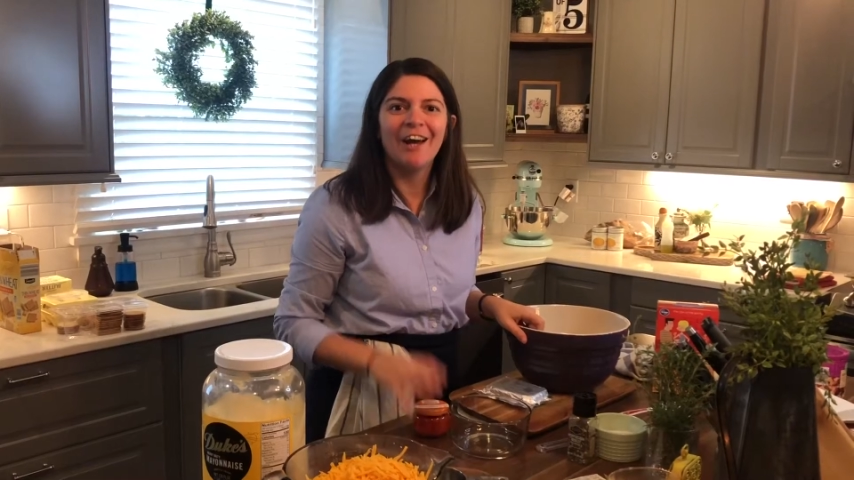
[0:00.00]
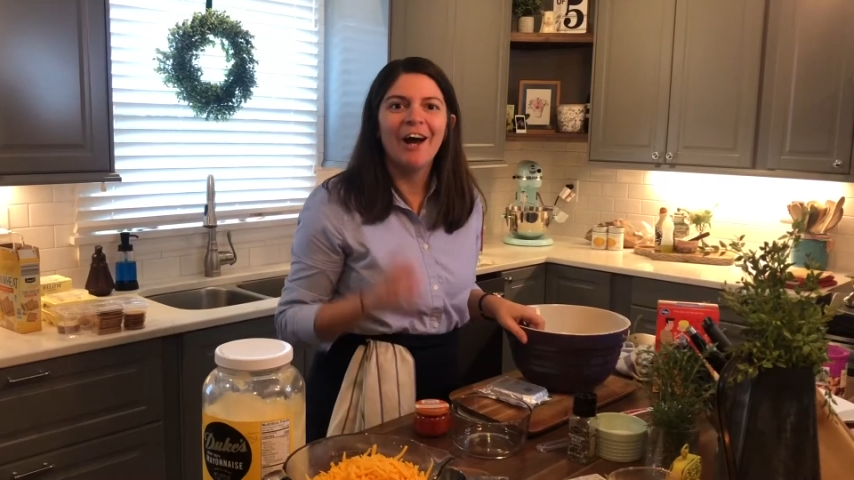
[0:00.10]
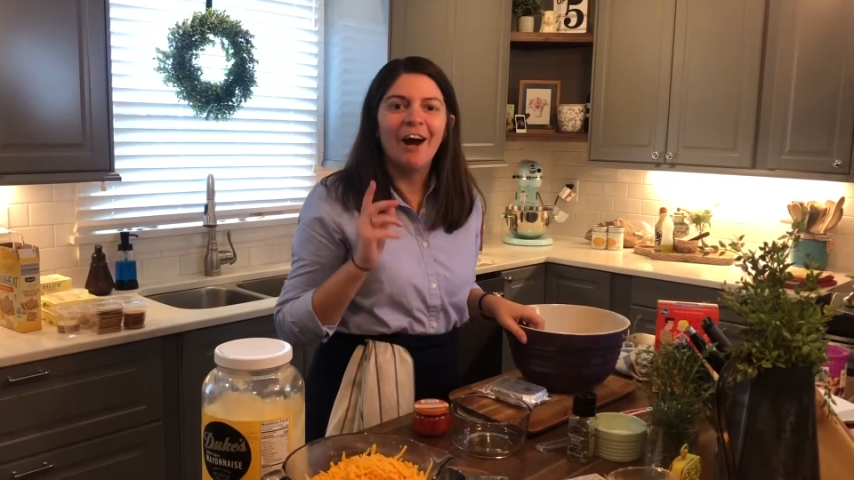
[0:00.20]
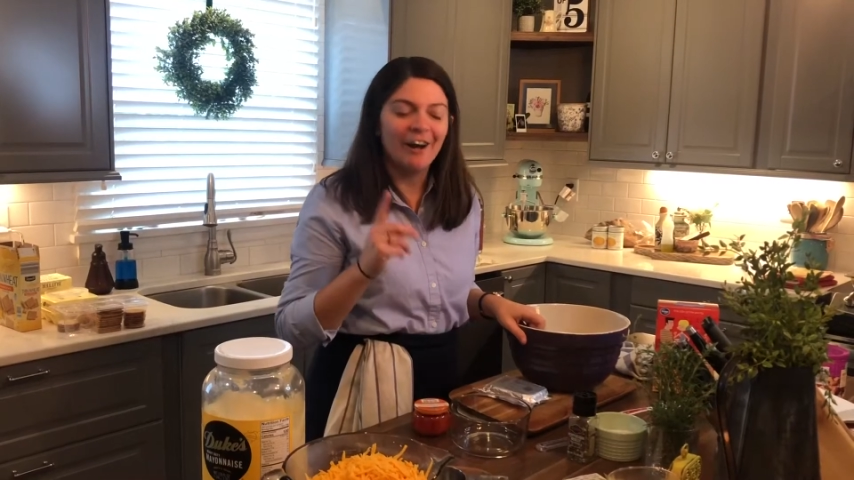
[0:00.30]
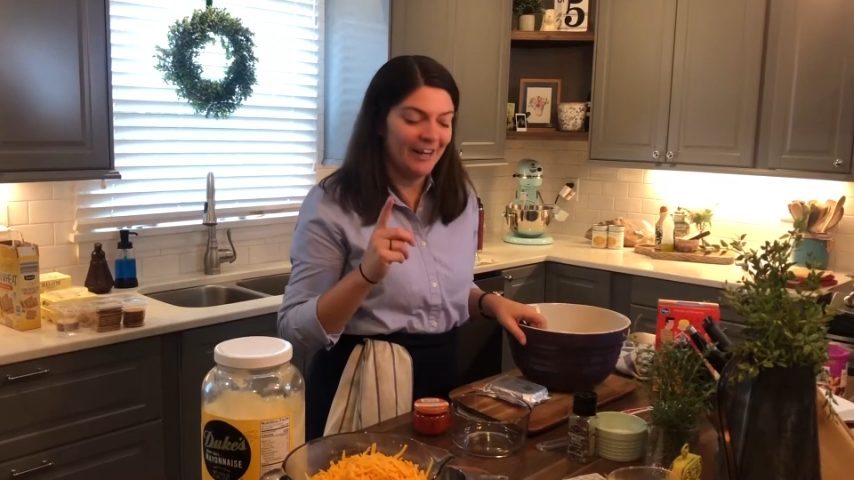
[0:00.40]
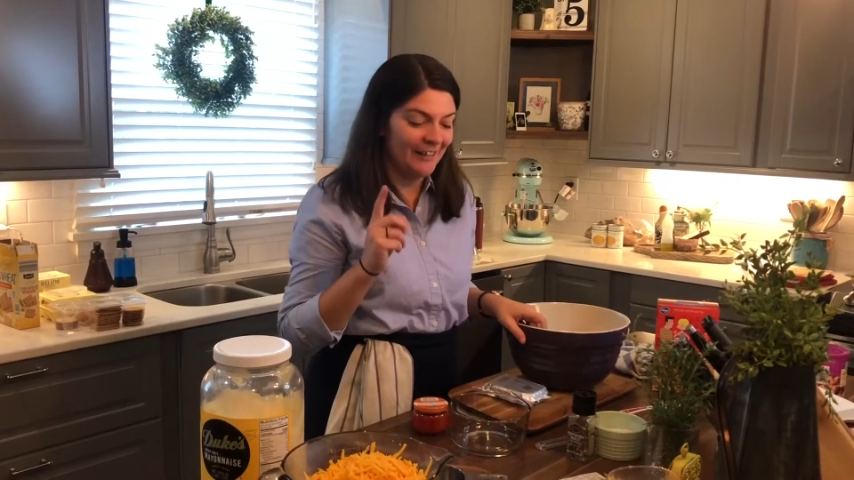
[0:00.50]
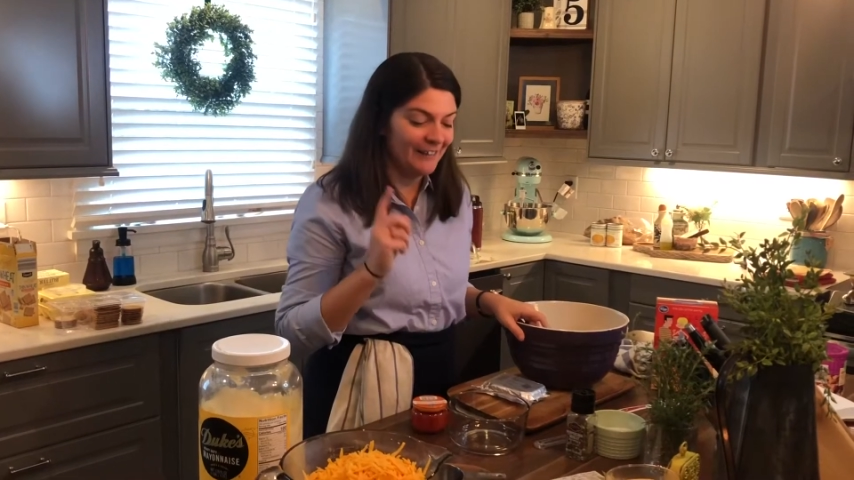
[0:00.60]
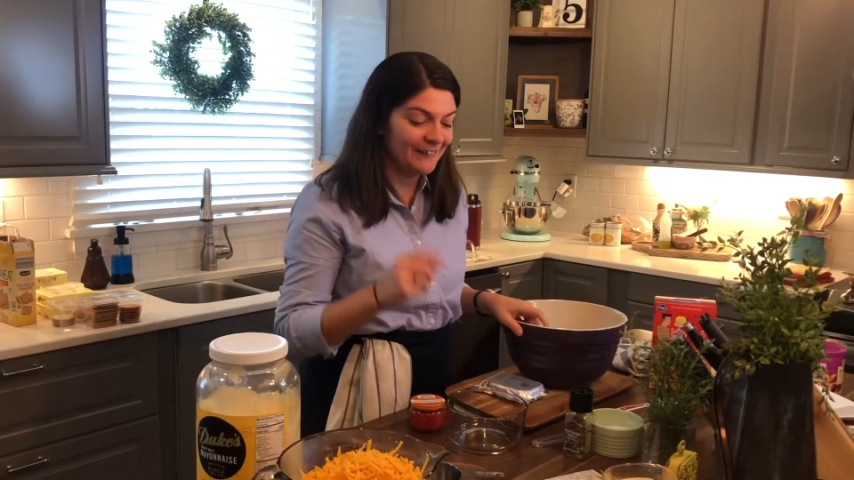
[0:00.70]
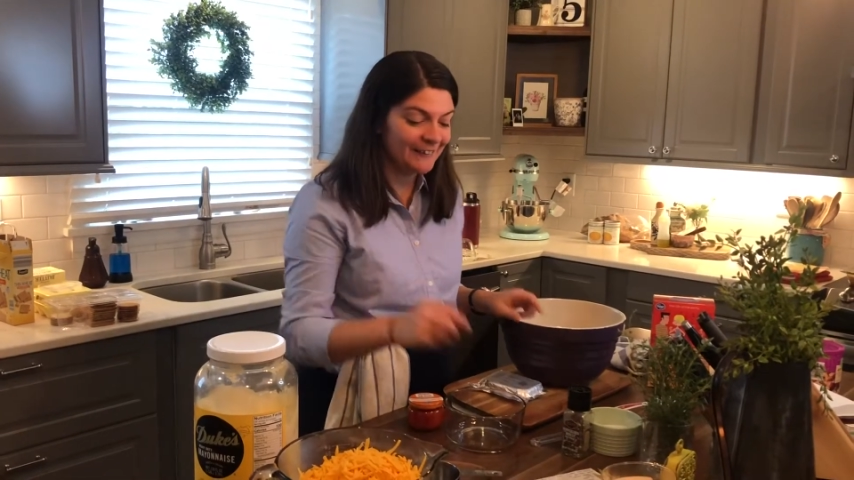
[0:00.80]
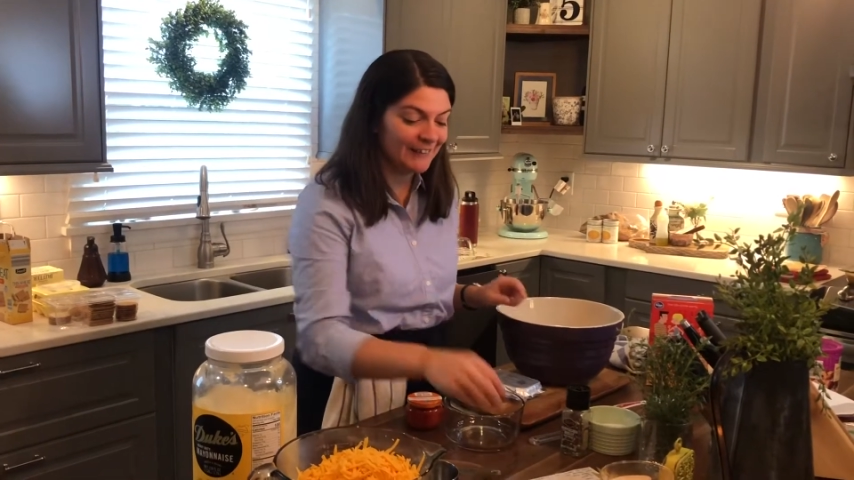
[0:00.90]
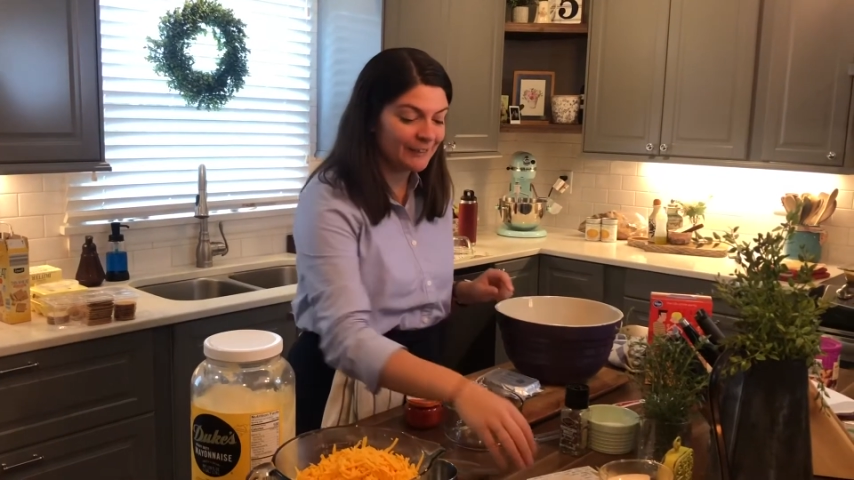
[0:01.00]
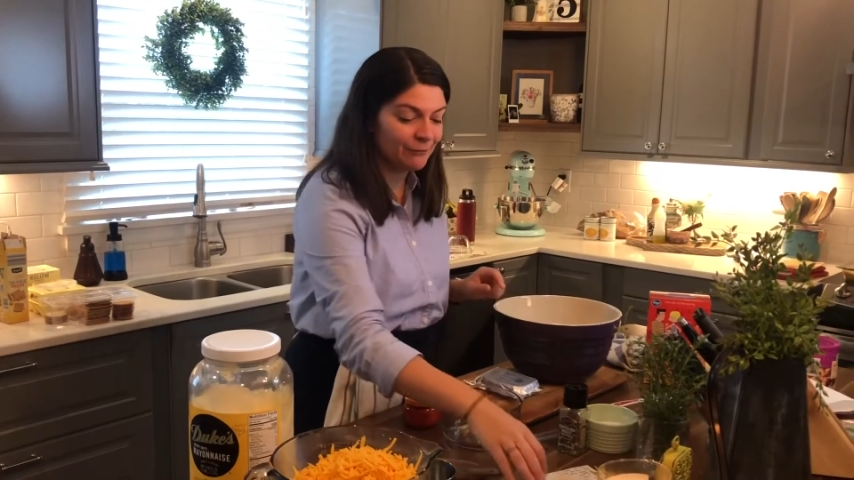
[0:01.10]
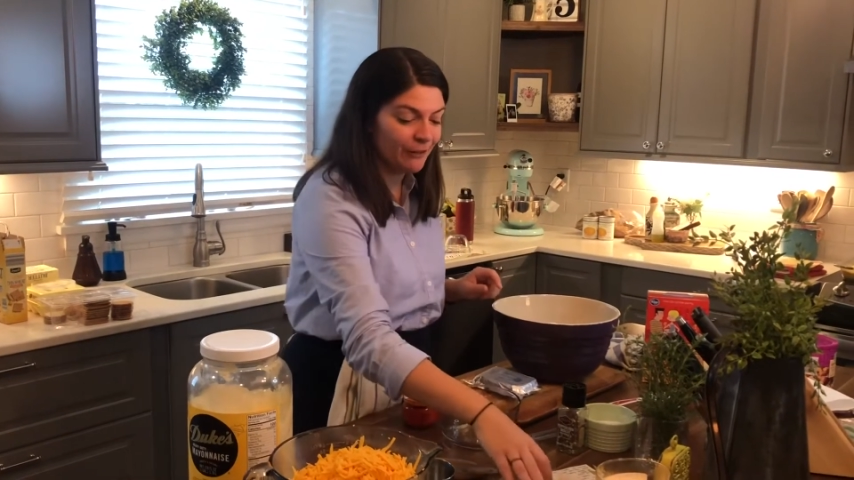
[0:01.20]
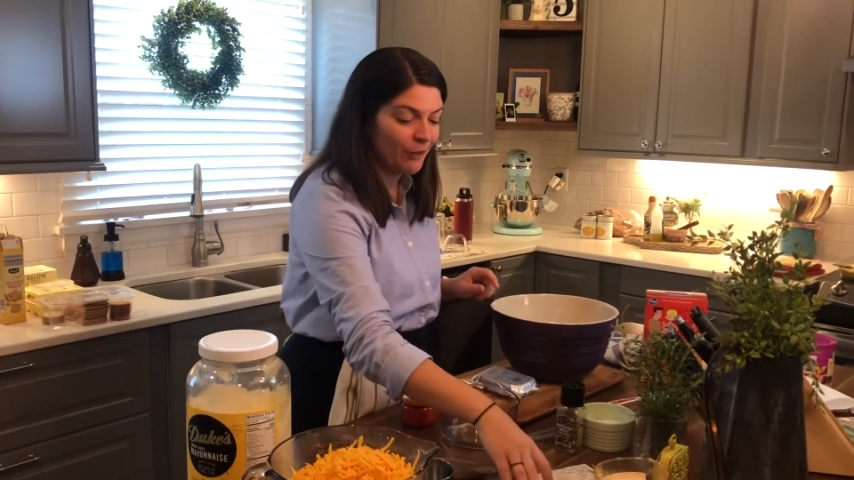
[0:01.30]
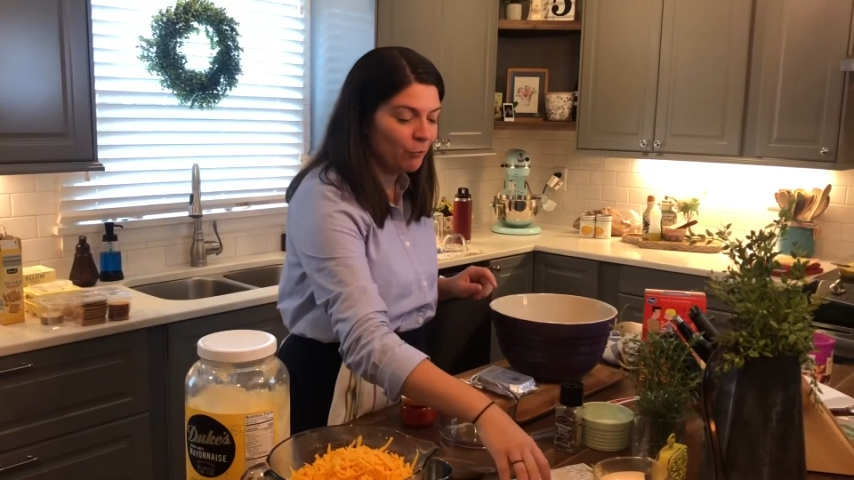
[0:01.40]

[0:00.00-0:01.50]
All right, in this next video,